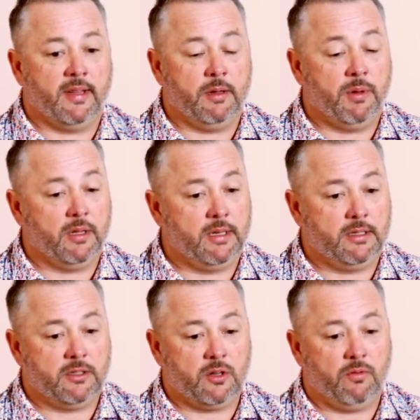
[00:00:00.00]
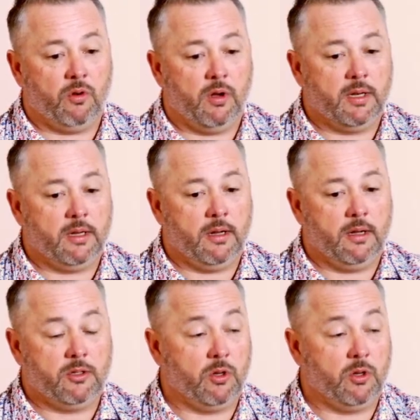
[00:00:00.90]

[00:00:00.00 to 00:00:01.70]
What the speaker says: had the ability to serve on,